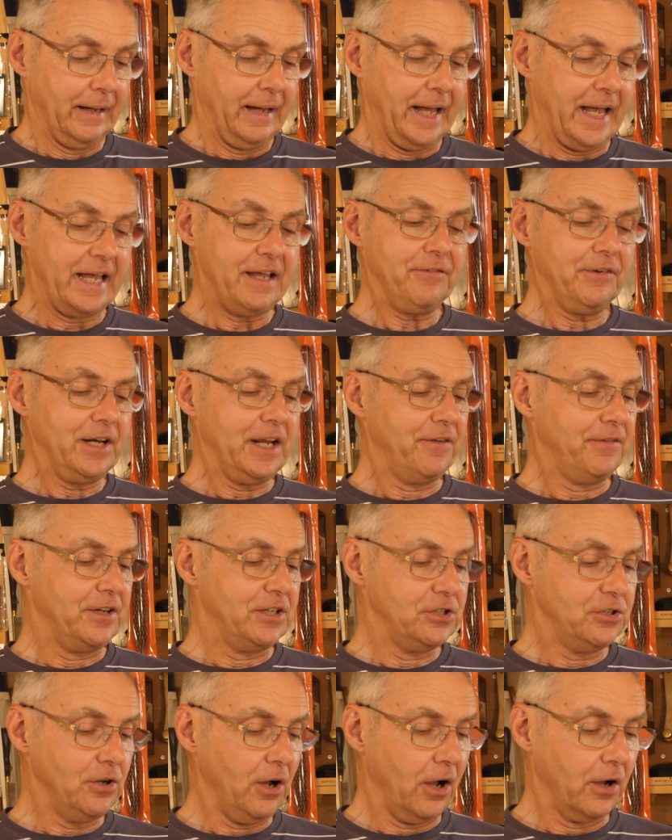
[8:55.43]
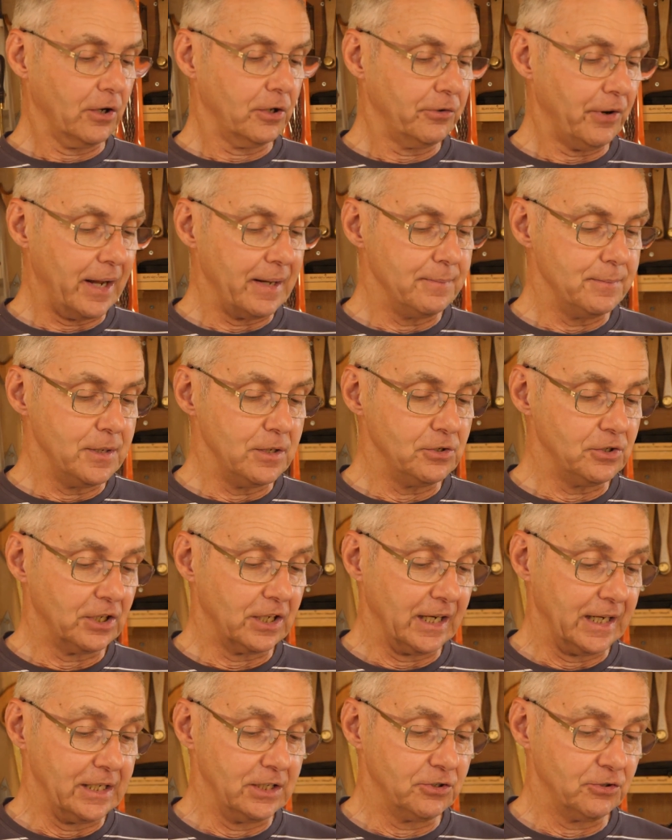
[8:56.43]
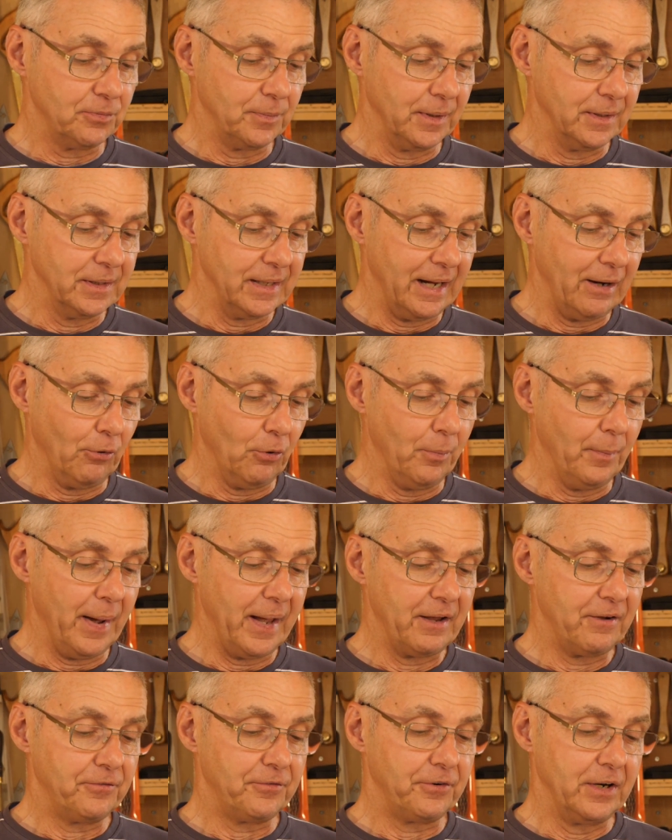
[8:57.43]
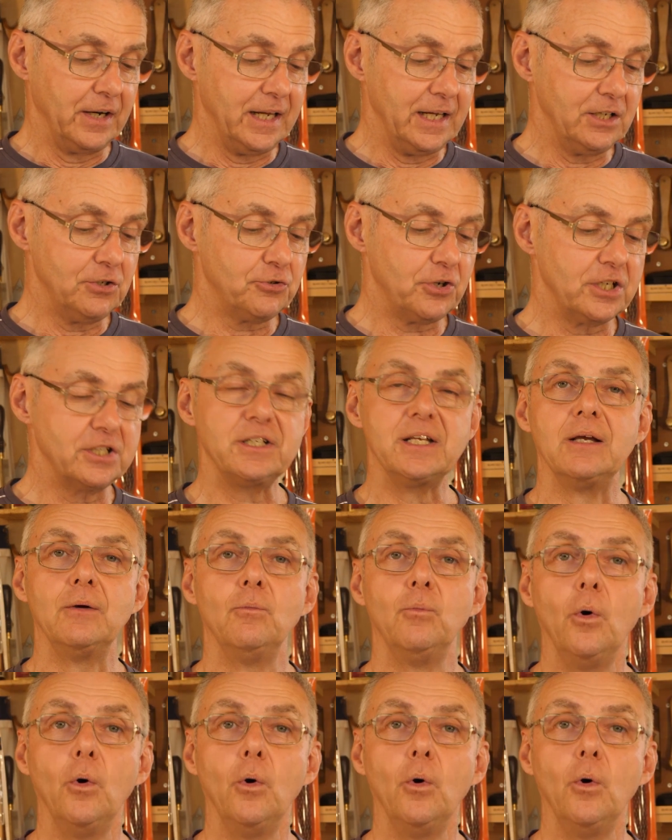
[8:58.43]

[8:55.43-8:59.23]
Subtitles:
Even if it's not a great musical instrument, it will make for an interesting